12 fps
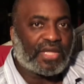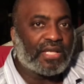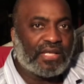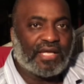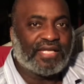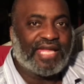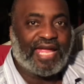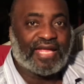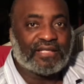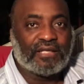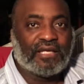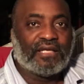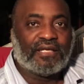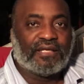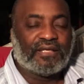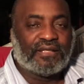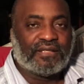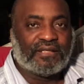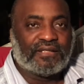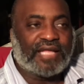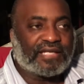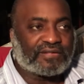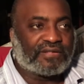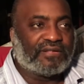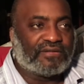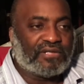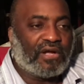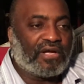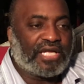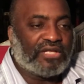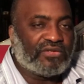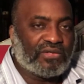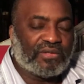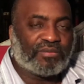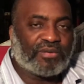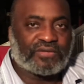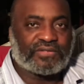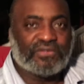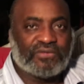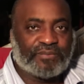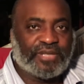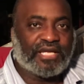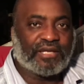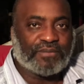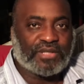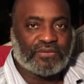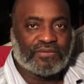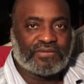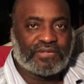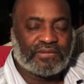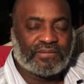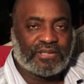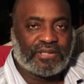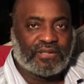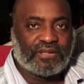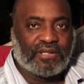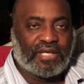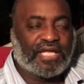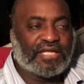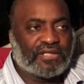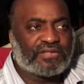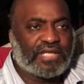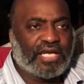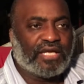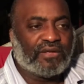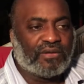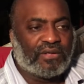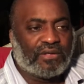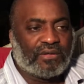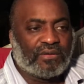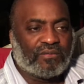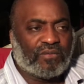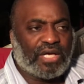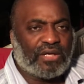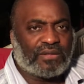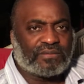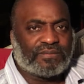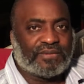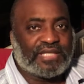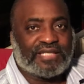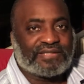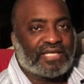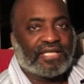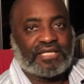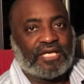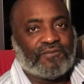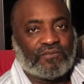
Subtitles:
Again, that's talking to the person who's being abused, and they're saying, well, they said they